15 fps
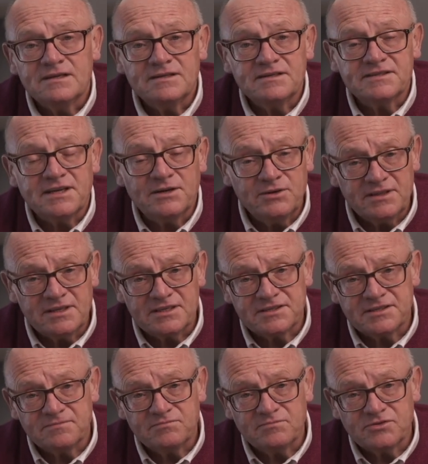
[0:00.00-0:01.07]
So, in
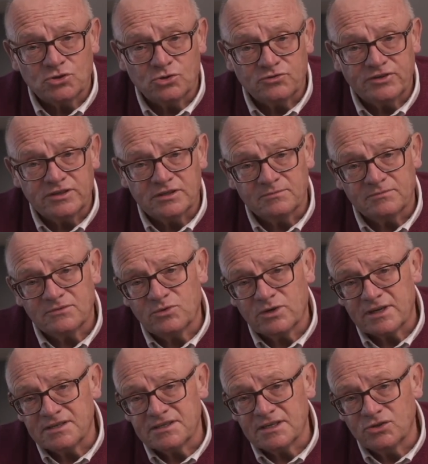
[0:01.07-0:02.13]
this short film, we're
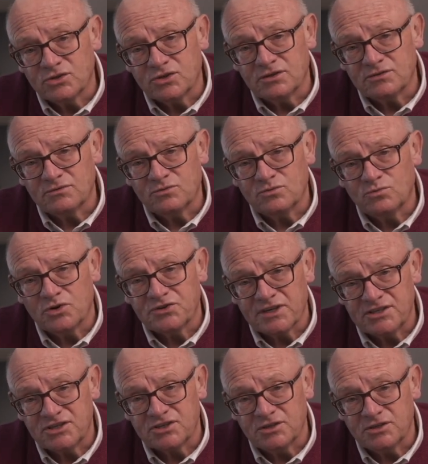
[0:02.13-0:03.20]
going to look at what I
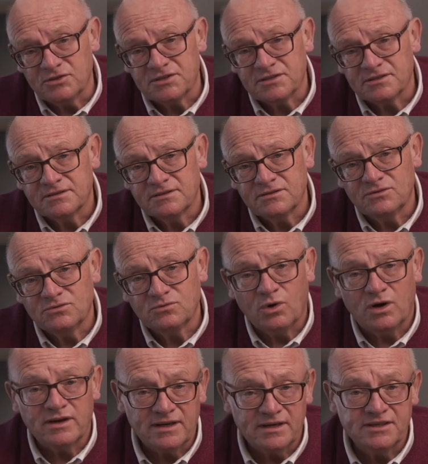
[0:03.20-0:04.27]
shoot,
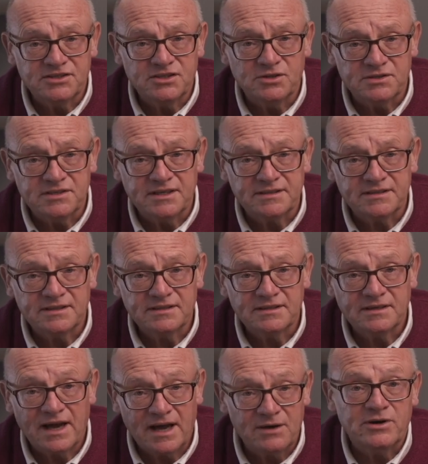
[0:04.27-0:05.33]
why I shoot it,
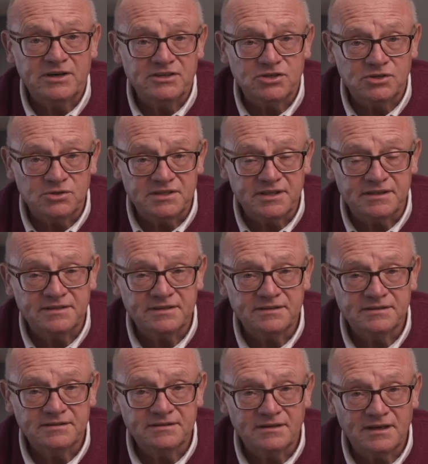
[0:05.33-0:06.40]
how I shoot it,
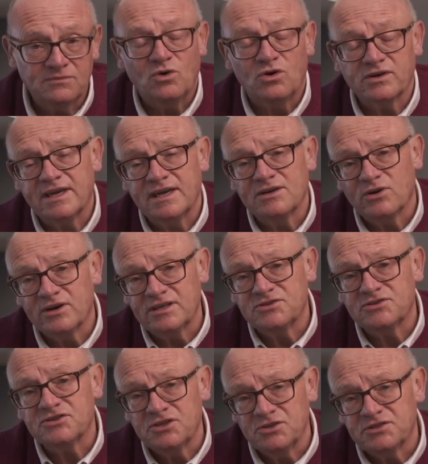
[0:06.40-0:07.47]
and what gear I use
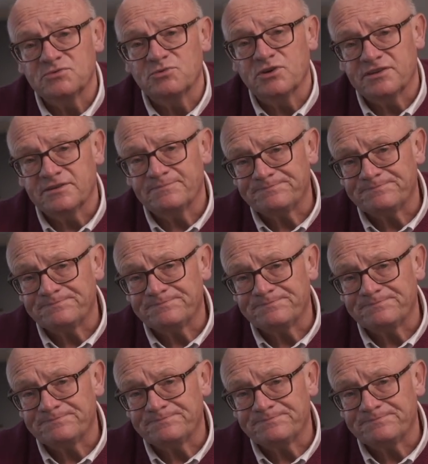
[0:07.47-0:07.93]
to shoot it with.